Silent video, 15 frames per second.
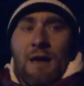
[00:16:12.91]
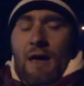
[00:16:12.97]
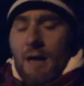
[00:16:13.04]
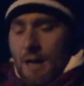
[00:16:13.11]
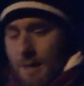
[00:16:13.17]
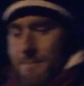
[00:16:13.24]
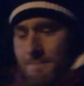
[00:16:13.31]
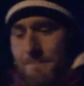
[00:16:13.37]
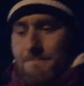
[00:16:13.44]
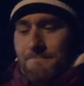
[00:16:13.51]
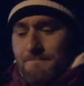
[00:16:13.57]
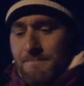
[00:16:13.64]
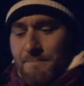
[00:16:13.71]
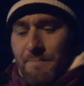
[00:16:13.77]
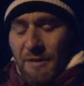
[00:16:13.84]

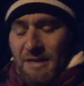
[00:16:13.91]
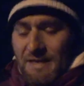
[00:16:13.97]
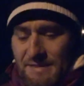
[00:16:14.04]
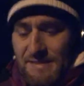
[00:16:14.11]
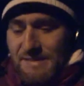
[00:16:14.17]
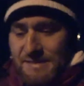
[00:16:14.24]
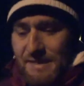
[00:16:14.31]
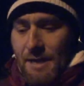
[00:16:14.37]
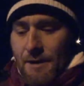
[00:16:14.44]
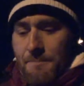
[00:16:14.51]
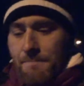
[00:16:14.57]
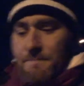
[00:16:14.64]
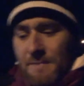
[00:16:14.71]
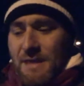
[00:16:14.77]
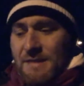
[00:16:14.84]
But it's,
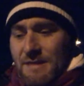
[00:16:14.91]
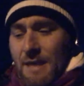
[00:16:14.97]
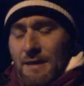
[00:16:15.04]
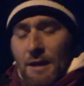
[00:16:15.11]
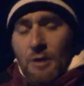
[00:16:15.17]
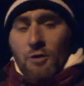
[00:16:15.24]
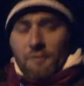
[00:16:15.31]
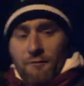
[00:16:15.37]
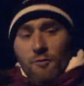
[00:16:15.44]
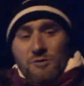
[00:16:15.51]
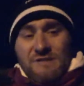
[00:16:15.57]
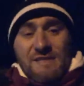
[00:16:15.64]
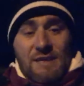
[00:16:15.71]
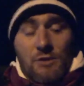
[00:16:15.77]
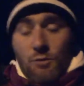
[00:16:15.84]
I look forward
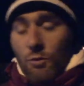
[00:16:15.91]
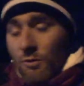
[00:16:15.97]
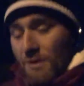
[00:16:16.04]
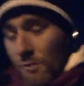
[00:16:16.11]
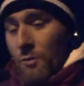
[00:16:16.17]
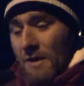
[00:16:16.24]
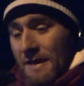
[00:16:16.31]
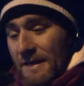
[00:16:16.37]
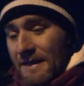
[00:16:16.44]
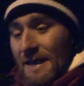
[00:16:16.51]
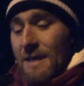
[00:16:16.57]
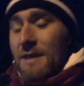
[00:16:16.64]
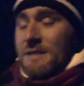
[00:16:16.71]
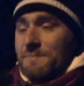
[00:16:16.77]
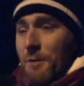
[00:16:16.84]
to seeing you all in a week,
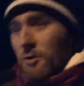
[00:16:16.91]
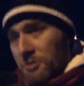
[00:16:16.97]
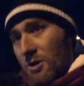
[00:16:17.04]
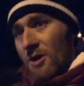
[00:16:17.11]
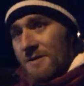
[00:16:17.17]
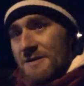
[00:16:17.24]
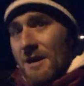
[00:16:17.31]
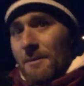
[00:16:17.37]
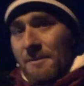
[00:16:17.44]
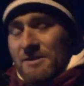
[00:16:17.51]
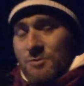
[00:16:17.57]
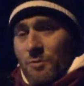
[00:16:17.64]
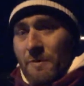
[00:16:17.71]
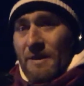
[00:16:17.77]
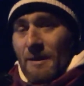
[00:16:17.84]
getting these podcasts up.
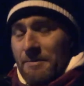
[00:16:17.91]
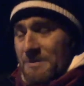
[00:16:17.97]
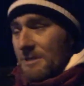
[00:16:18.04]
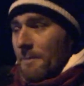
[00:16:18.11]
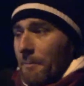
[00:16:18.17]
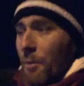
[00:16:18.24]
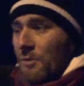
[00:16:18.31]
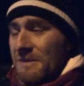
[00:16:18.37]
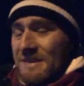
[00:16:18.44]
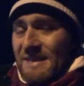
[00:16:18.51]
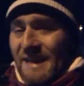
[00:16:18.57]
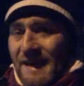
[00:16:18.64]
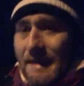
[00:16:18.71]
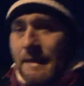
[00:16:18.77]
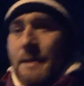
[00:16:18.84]
This will be up at some point
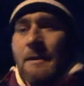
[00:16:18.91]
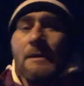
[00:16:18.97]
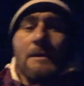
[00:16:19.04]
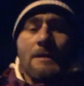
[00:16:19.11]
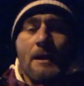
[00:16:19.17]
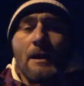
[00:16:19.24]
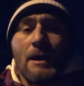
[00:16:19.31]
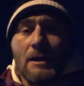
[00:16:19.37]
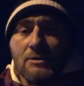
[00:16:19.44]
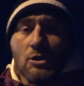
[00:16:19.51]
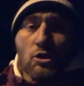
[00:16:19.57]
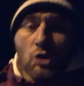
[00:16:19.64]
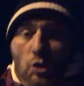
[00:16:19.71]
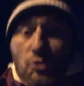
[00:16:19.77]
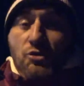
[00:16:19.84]
today. I've
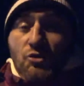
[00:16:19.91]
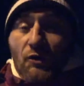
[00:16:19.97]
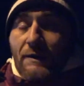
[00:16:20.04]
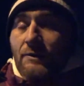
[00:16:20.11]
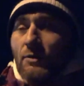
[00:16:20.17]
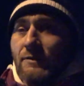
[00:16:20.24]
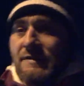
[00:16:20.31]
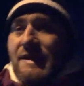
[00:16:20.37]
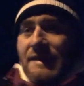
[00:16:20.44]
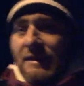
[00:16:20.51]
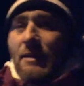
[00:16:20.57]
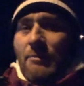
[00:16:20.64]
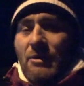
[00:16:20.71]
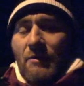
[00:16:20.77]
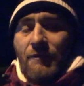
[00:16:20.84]
got loads of great content
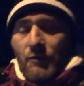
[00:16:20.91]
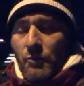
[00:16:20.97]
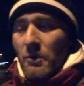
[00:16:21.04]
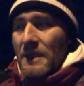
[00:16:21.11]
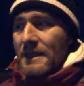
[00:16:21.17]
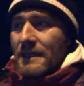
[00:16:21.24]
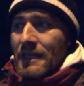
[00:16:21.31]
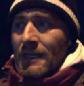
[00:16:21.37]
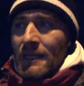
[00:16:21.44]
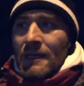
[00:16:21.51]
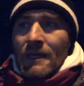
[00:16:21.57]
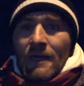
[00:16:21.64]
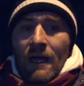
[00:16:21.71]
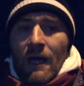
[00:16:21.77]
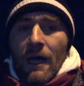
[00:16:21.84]
coming up for the week.
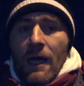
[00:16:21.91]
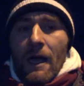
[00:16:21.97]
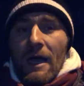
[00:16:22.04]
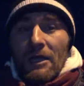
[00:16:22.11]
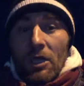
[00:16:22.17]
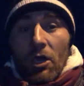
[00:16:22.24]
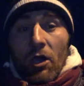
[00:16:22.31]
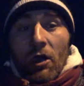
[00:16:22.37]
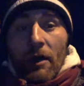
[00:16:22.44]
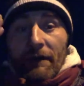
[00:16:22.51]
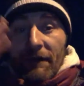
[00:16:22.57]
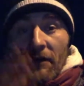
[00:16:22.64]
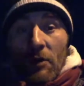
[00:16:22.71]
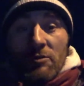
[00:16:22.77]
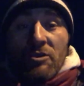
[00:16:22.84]
And
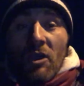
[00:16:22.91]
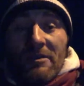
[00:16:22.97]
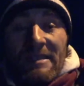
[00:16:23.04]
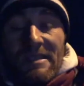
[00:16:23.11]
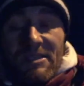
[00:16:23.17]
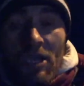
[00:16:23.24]
for those guys that